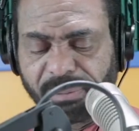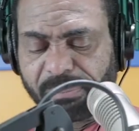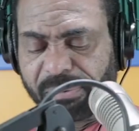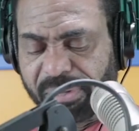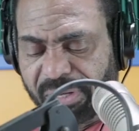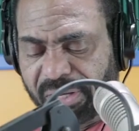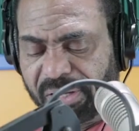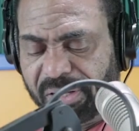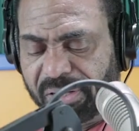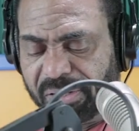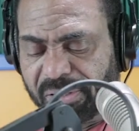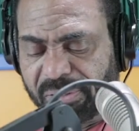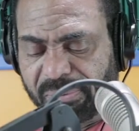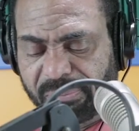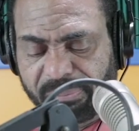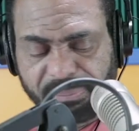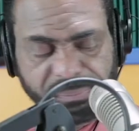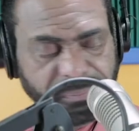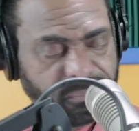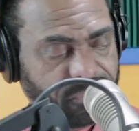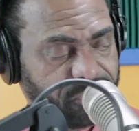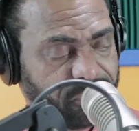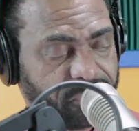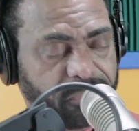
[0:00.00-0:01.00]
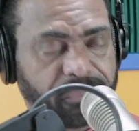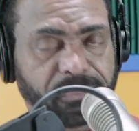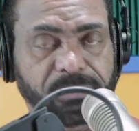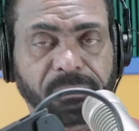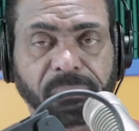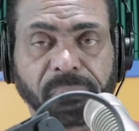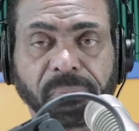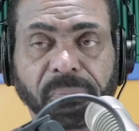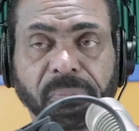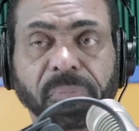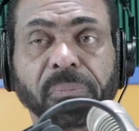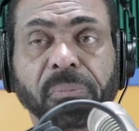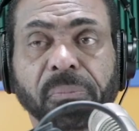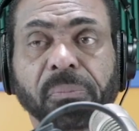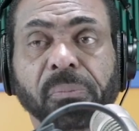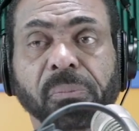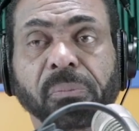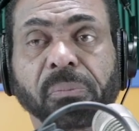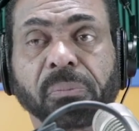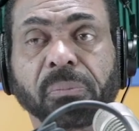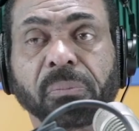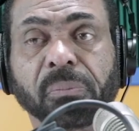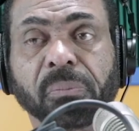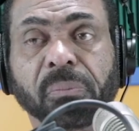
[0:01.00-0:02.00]
and, that kind of thing,
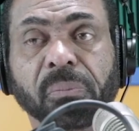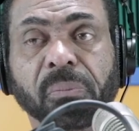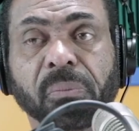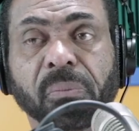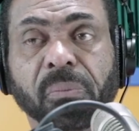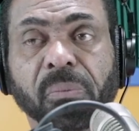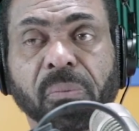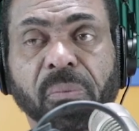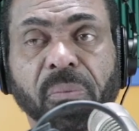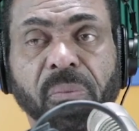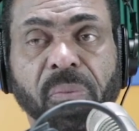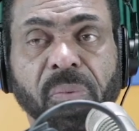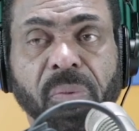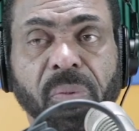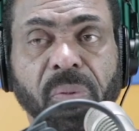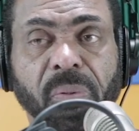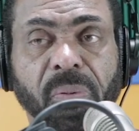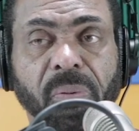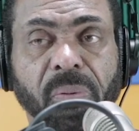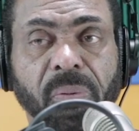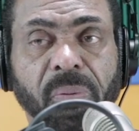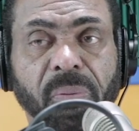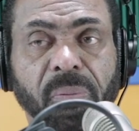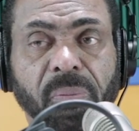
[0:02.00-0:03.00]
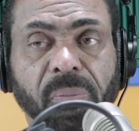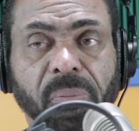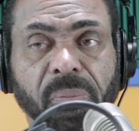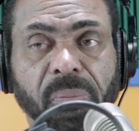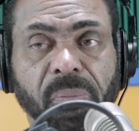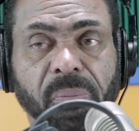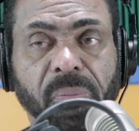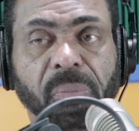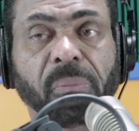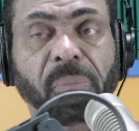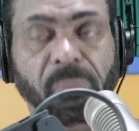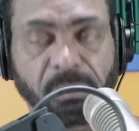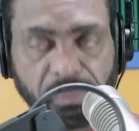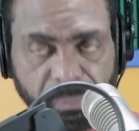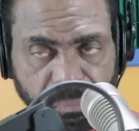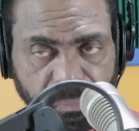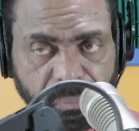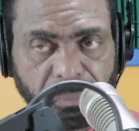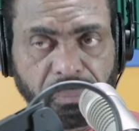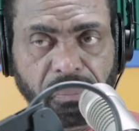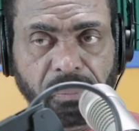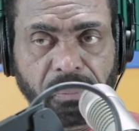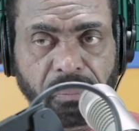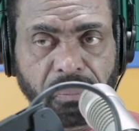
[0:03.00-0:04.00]
like a bread van or
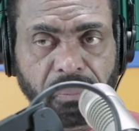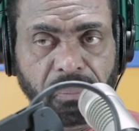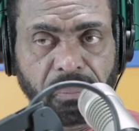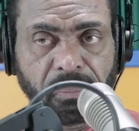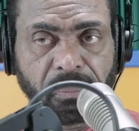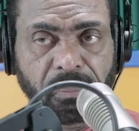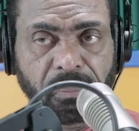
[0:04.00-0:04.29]
some such